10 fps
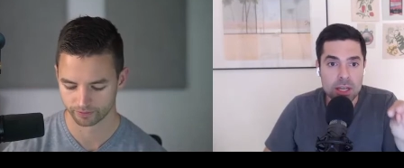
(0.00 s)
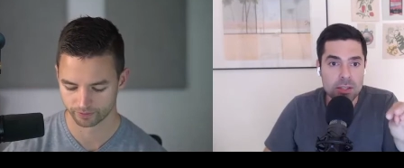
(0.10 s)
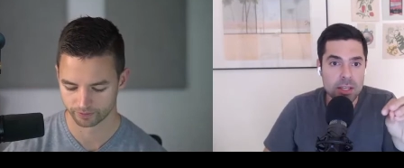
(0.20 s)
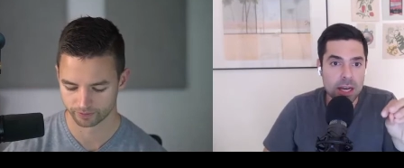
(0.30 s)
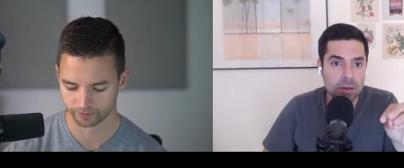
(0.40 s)

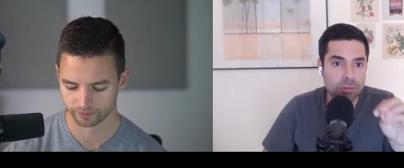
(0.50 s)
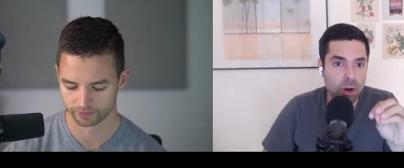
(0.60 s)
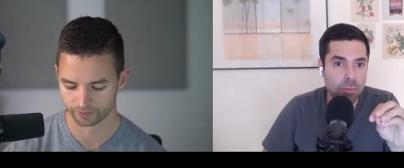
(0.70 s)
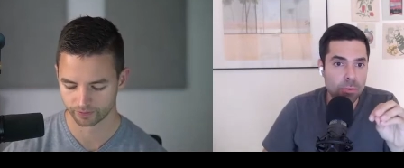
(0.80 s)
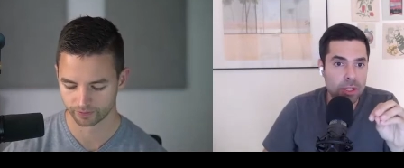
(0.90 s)
Speaker 1: inside of
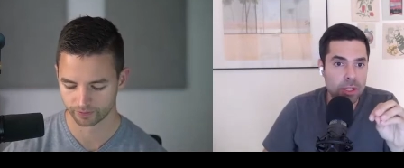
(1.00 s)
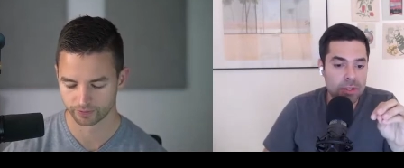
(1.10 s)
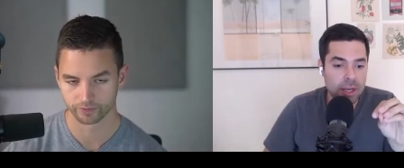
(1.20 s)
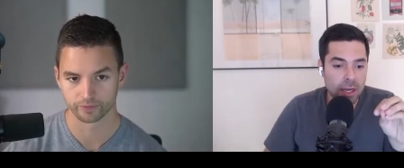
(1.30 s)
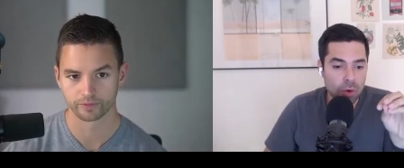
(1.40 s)

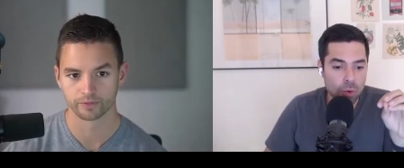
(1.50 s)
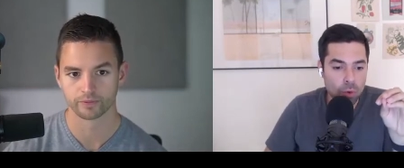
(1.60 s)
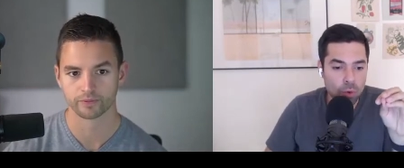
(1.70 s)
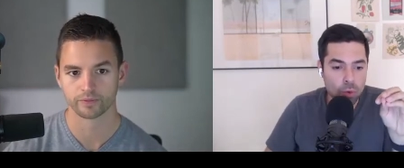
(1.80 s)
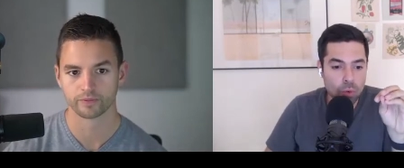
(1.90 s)
companies? Like
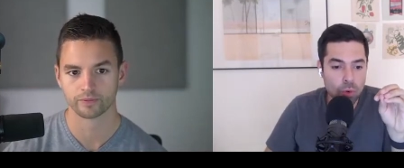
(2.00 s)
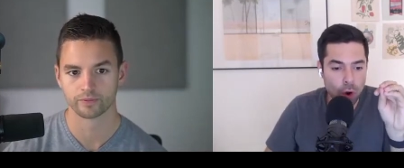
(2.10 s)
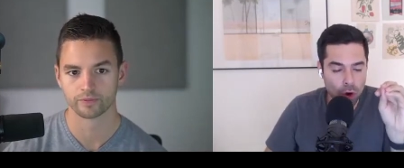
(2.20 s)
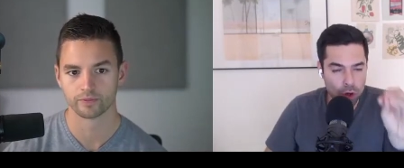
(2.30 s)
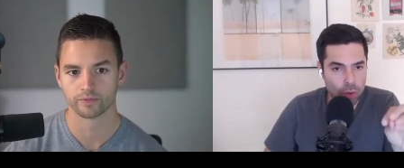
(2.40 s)
who
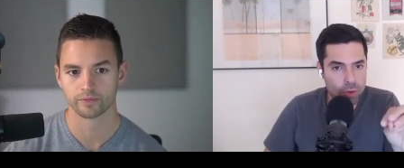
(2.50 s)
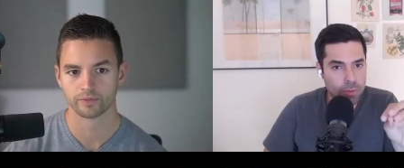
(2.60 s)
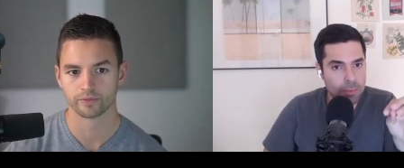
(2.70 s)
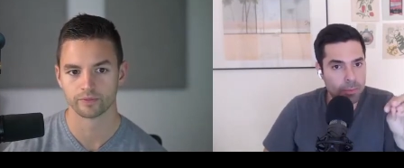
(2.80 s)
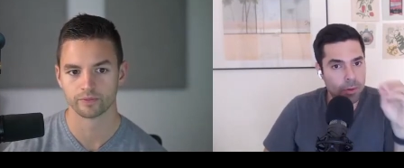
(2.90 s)
are those
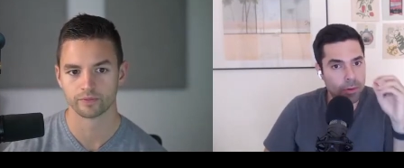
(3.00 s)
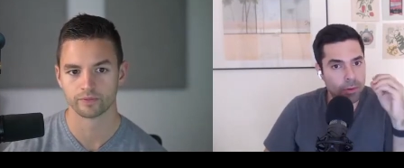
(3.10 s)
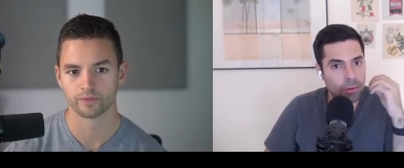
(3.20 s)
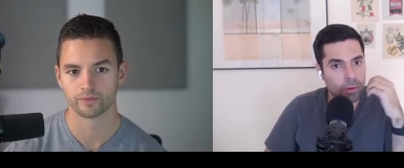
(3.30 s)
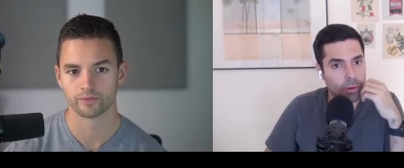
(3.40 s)

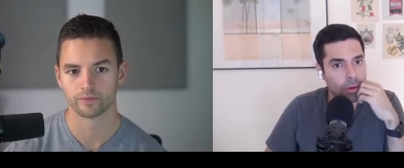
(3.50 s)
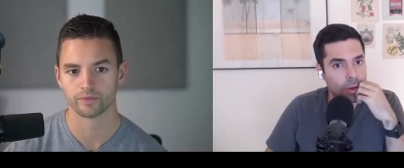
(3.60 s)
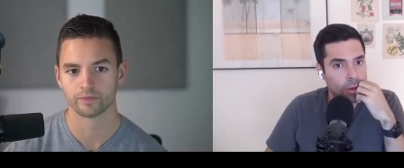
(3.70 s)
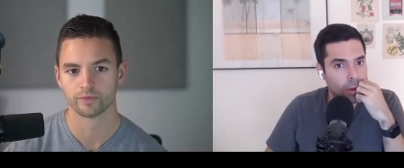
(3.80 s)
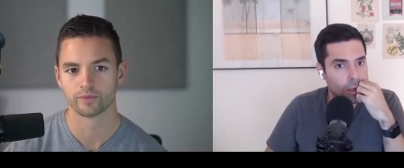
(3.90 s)
people?
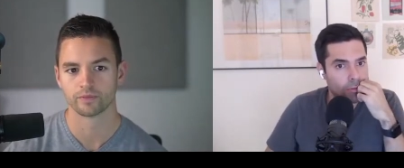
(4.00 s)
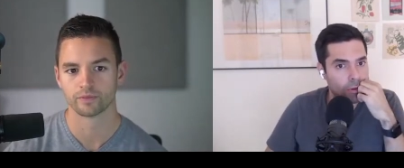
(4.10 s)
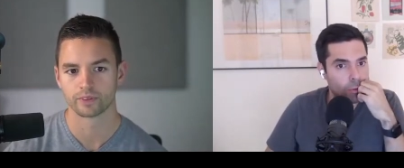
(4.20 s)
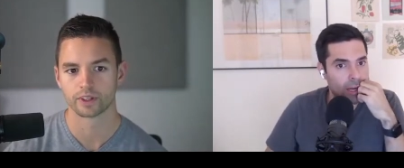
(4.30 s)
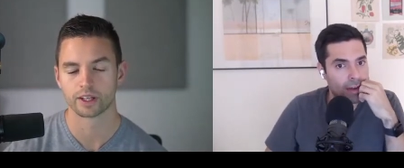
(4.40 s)
if
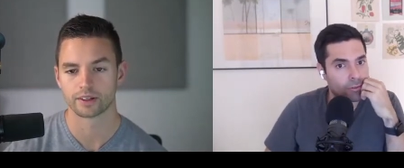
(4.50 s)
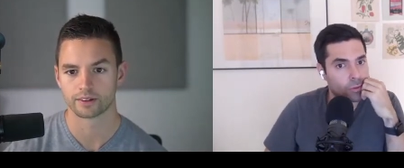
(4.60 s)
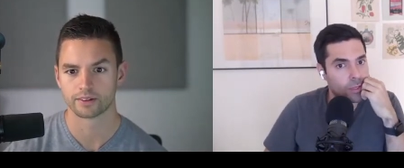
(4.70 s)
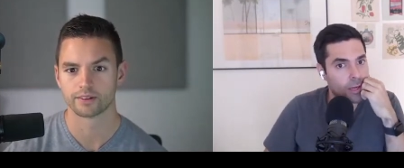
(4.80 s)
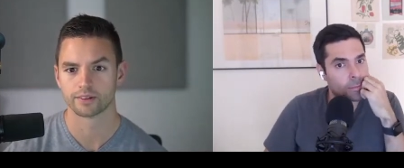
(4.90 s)
you would have
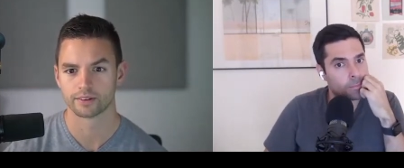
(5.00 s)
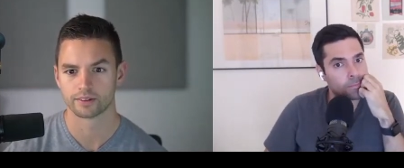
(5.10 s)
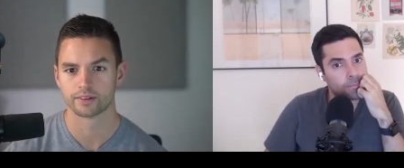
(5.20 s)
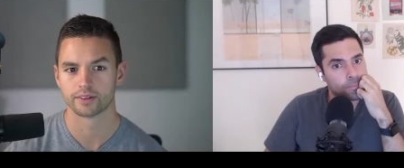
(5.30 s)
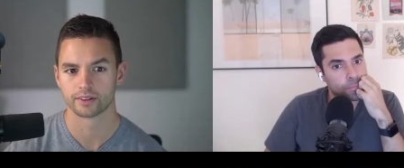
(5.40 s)
to say.
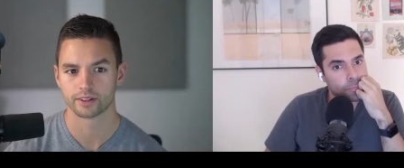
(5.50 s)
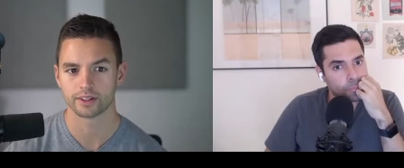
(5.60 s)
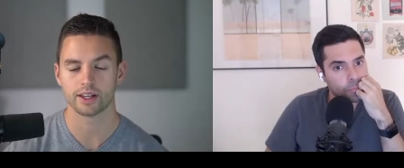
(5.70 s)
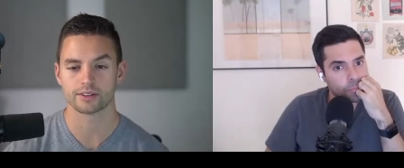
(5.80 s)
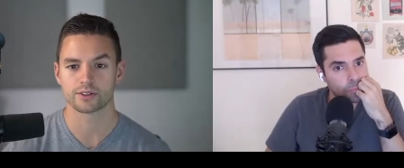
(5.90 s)

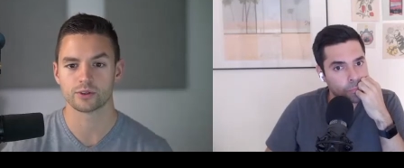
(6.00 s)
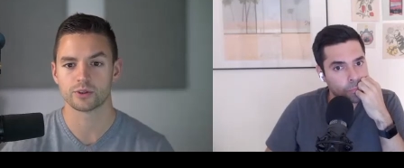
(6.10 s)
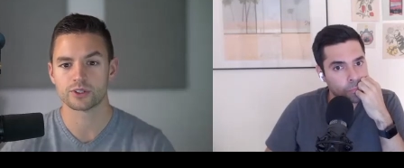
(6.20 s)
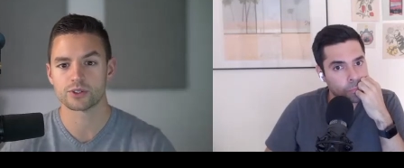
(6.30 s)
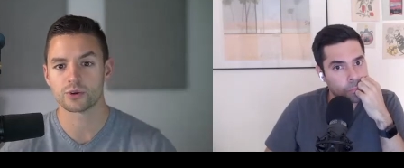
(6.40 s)
Speaker 2: Yeah,
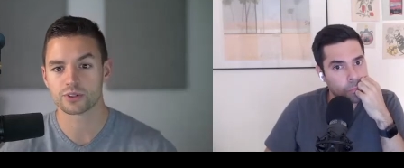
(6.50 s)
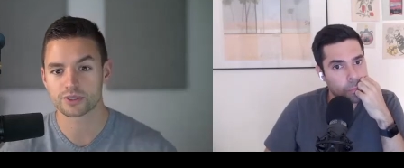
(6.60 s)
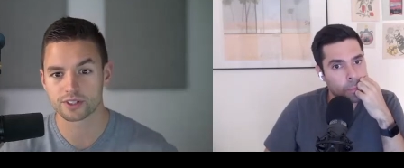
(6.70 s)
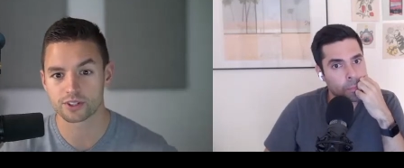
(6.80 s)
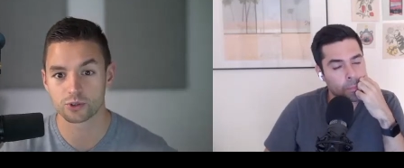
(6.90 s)
totally. So
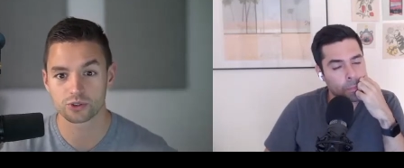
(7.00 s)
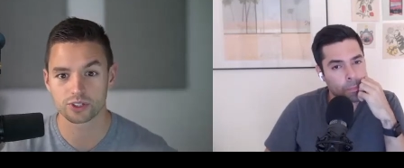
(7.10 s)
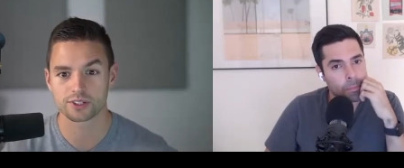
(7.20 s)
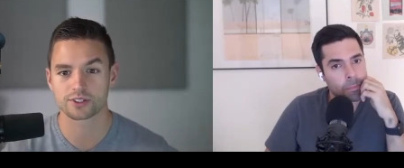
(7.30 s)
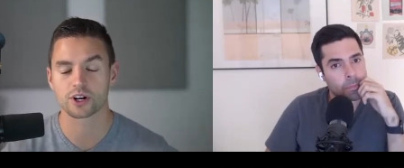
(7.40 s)
it's
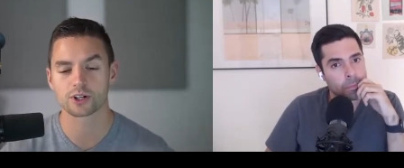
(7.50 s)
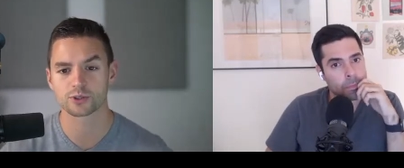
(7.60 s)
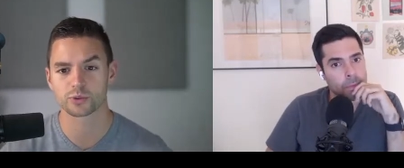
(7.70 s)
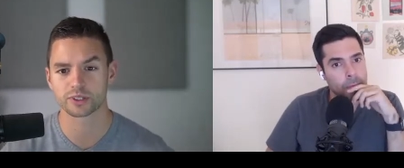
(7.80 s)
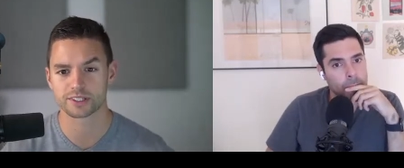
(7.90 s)
usually
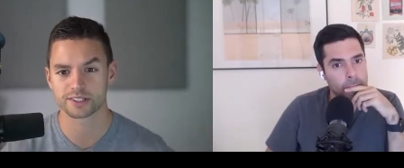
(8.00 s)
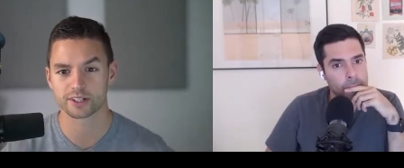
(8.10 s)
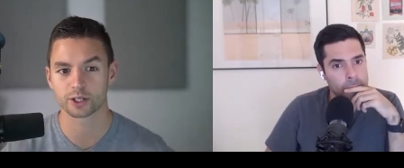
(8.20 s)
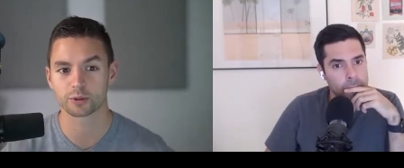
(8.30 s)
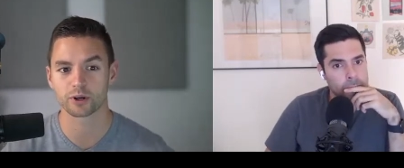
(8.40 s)
starts with
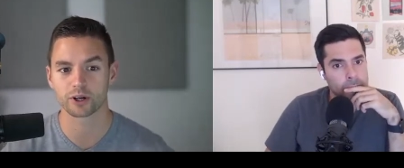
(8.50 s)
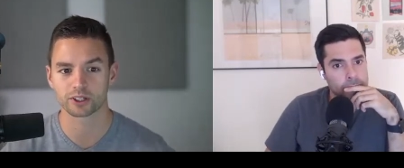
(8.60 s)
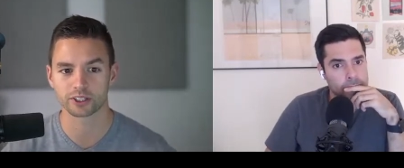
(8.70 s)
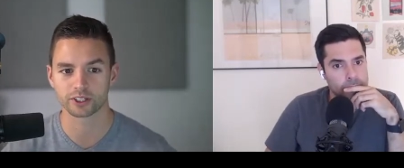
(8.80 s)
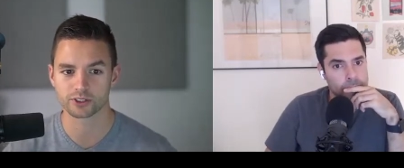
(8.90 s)
senior
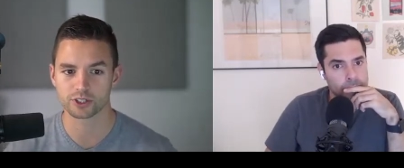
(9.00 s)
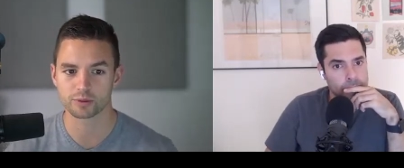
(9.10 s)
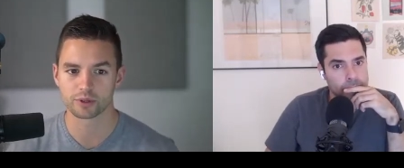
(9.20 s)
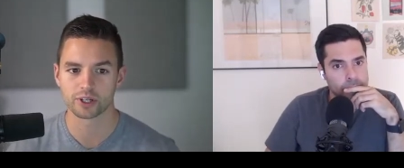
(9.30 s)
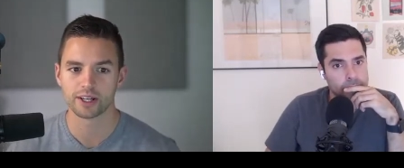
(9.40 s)
product
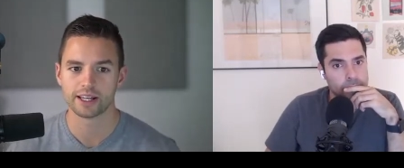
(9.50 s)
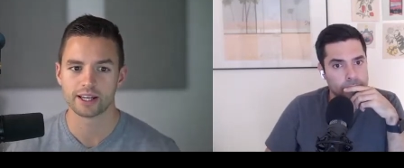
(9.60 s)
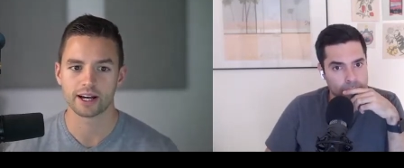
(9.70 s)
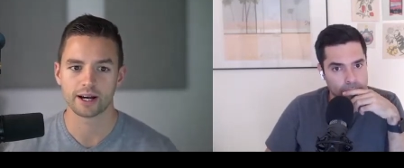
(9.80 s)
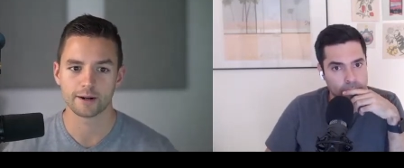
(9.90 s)
leadership.
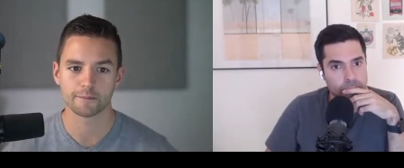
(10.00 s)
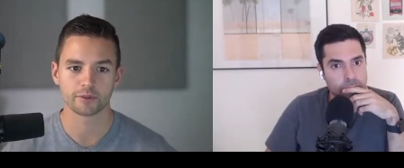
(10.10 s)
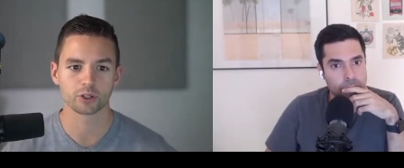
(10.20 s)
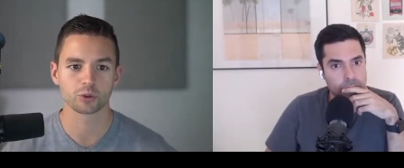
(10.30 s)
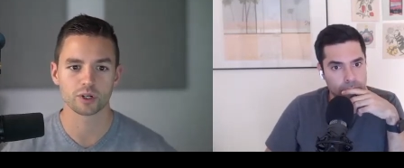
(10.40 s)
Um, mm-hmm.
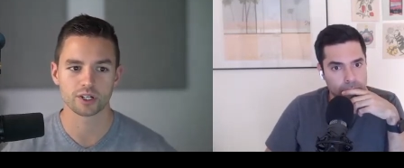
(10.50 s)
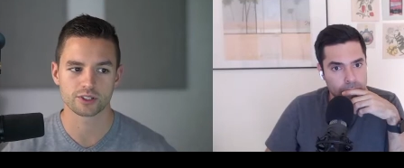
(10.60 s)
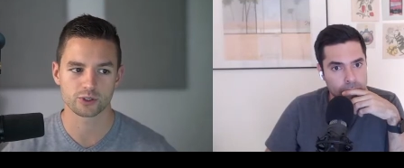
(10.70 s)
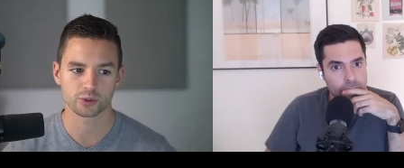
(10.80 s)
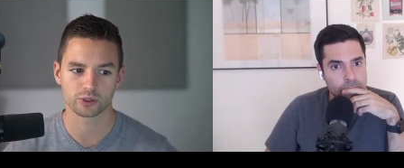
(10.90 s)
they're the
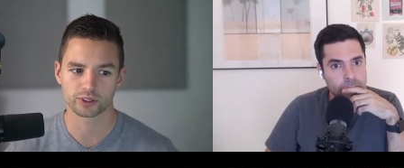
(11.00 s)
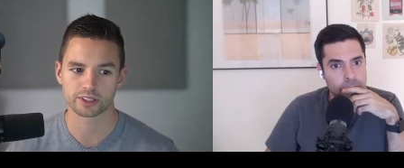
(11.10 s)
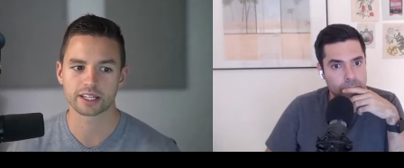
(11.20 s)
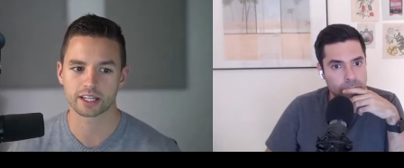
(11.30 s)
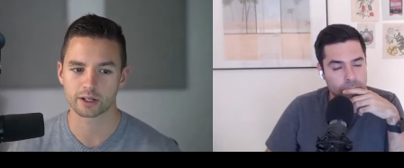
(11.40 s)
ones who are thinking